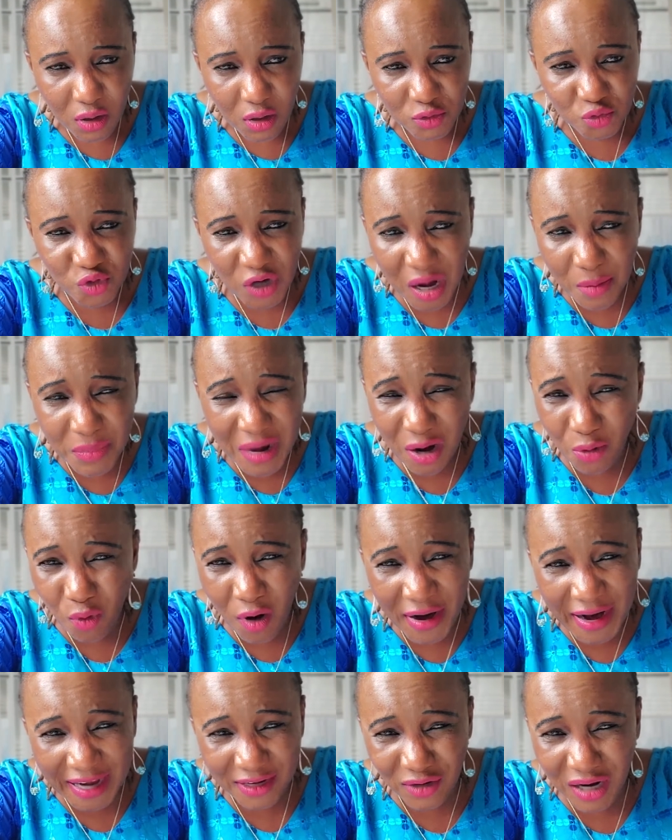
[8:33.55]
Tribal war
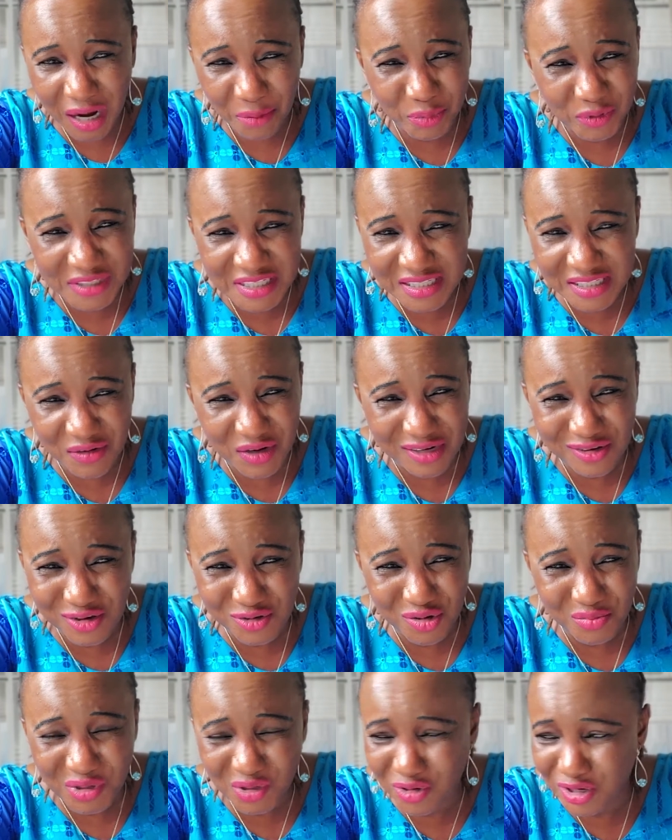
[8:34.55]
cannot happen in Sierra
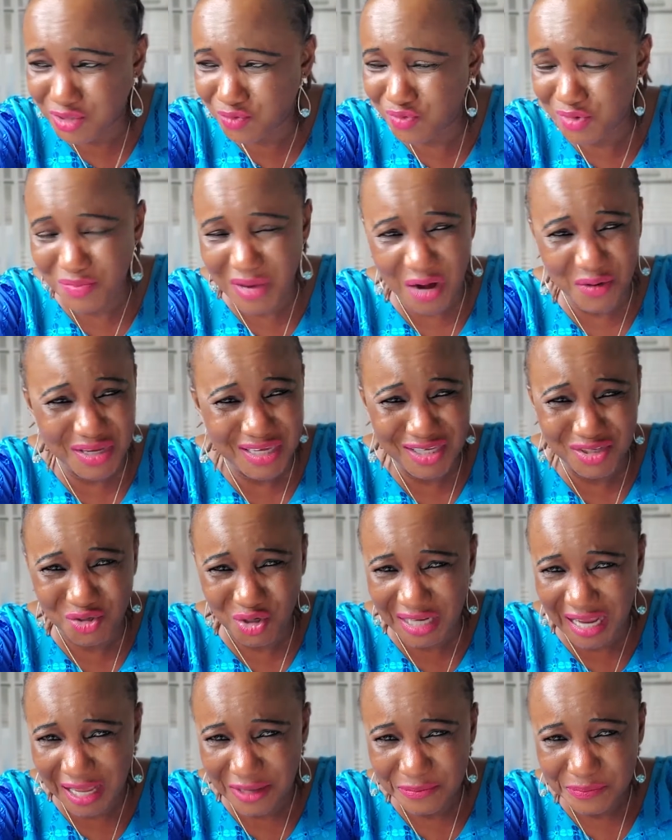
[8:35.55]
Leone because we marry each
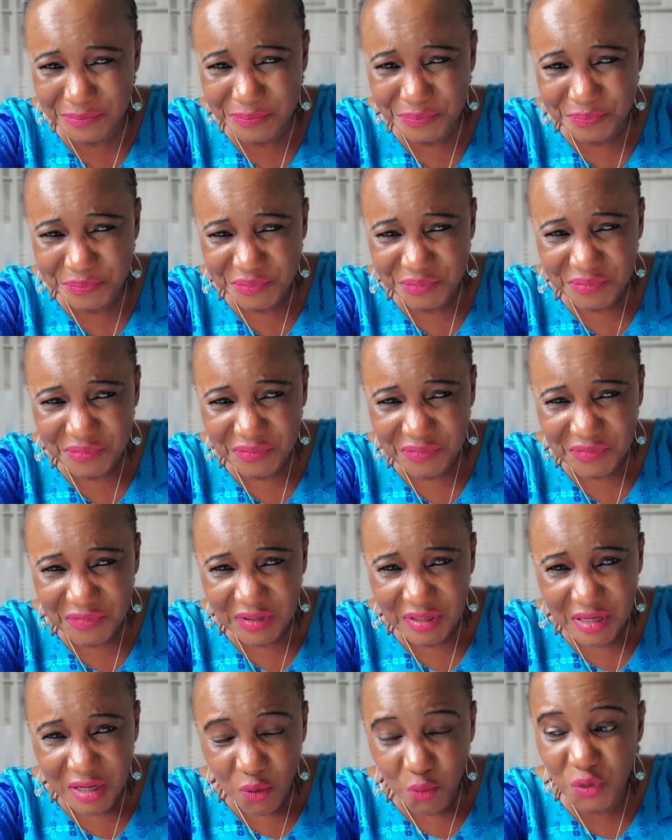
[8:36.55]
other.
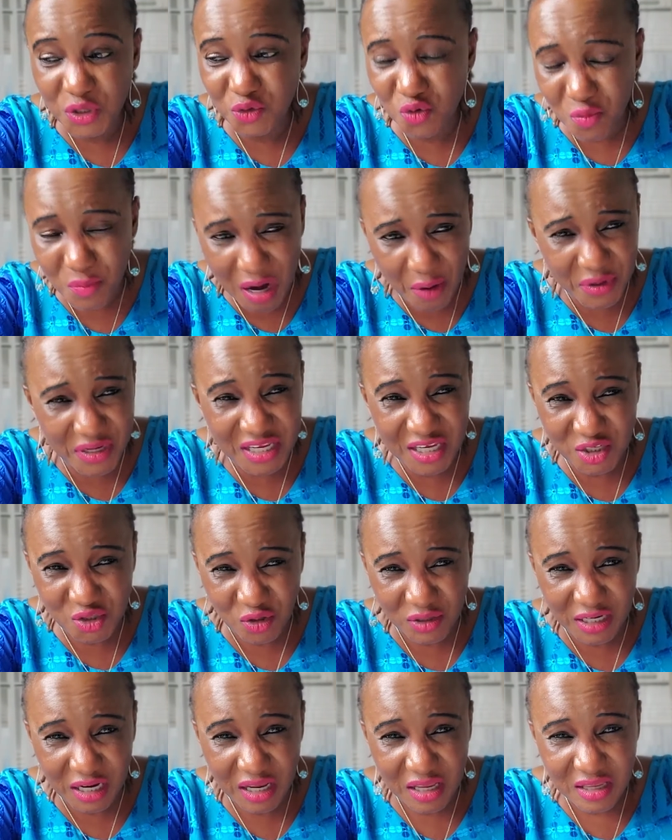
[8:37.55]
We do marry each
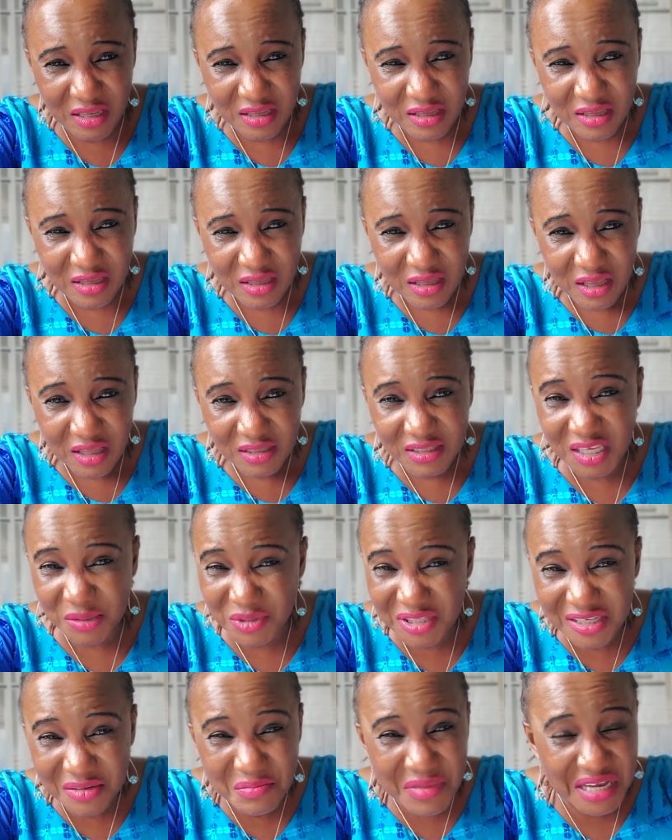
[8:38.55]
other.
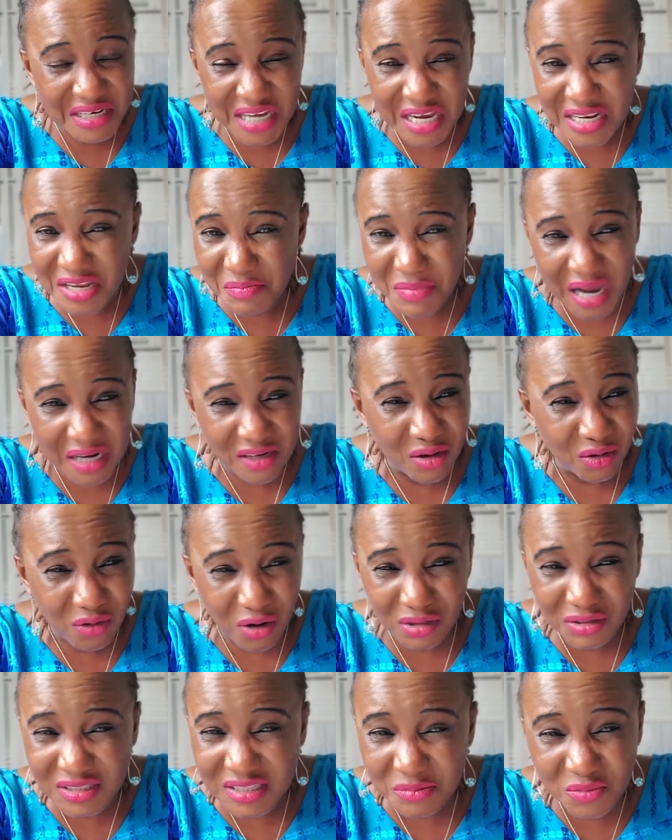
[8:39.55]
Mende Limba
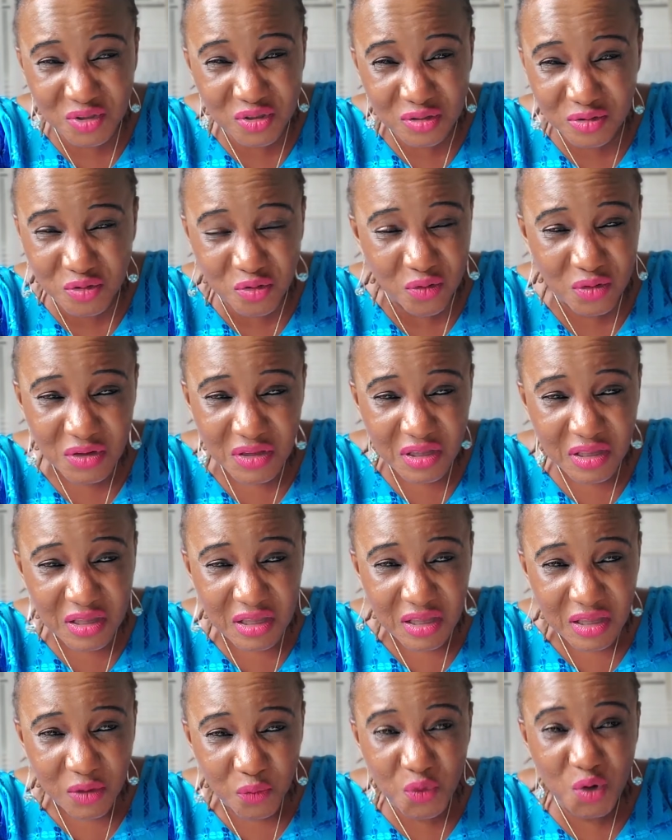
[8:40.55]
Loko Temne. So, so
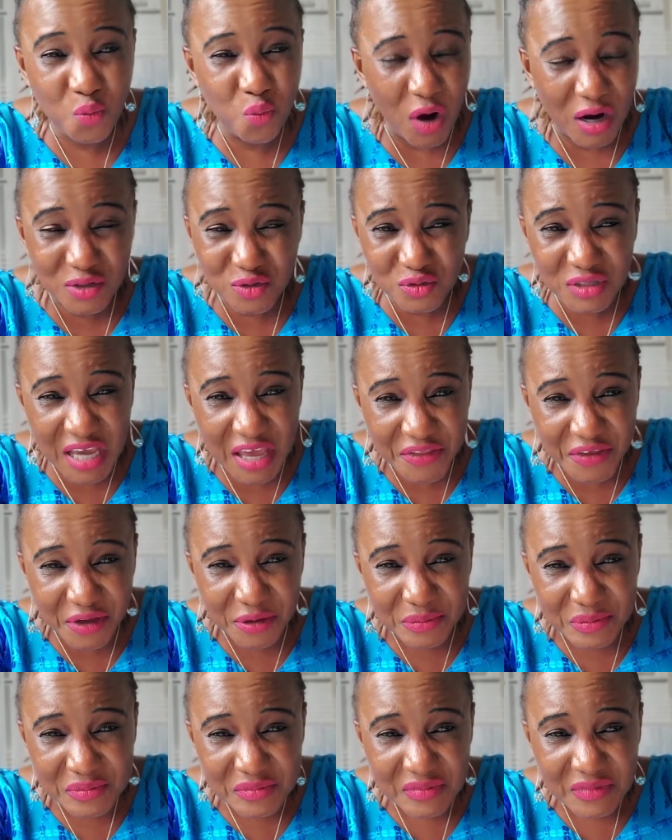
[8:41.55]
we work together.
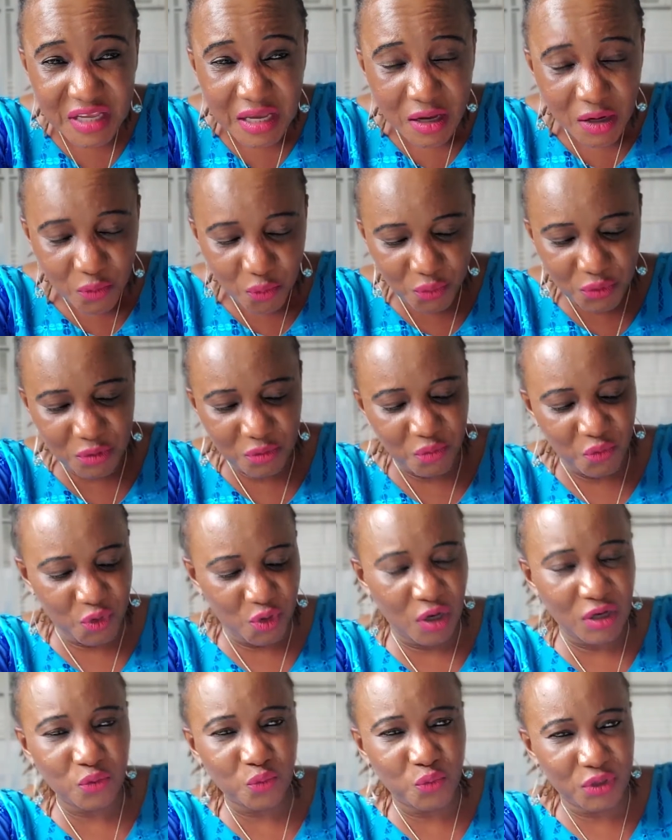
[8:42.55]
We
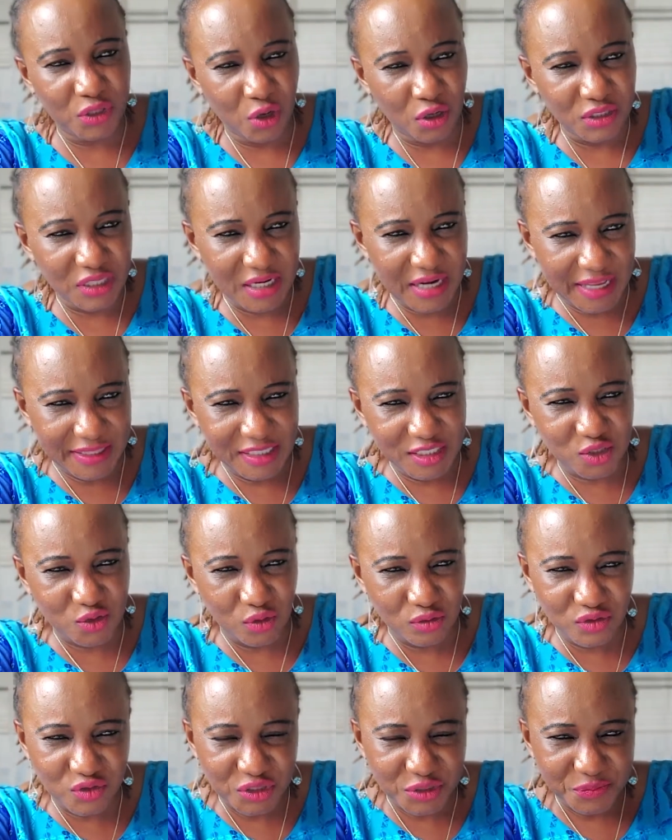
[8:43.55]
don't, we don't then this
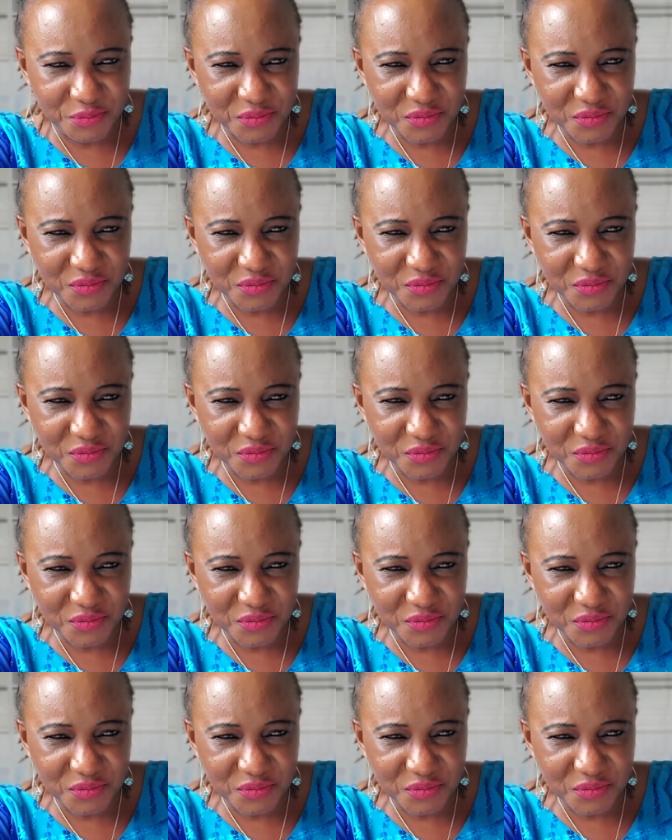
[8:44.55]
country.